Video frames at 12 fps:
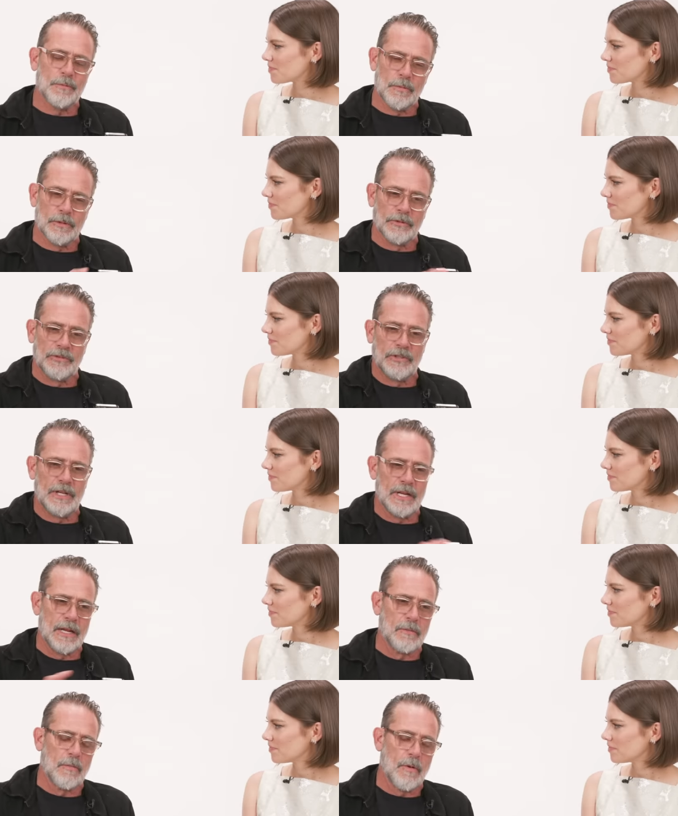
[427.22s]
Speaker 1: will sit
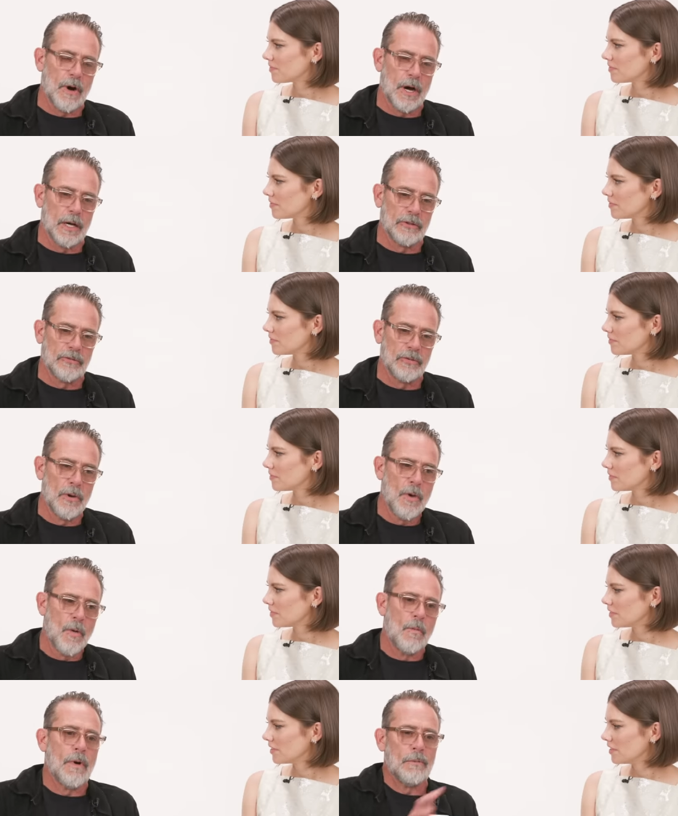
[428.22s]
and watch
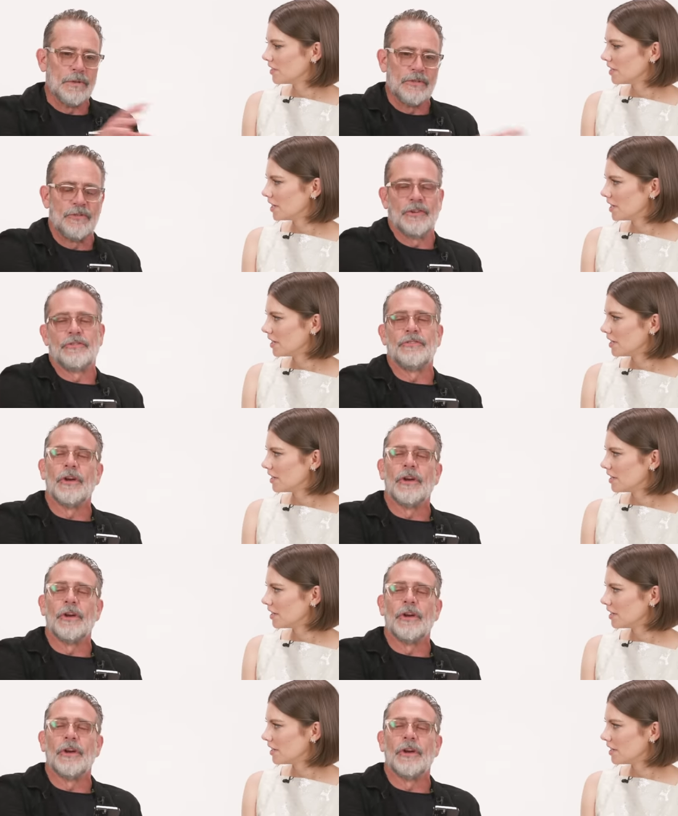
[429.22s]
what we just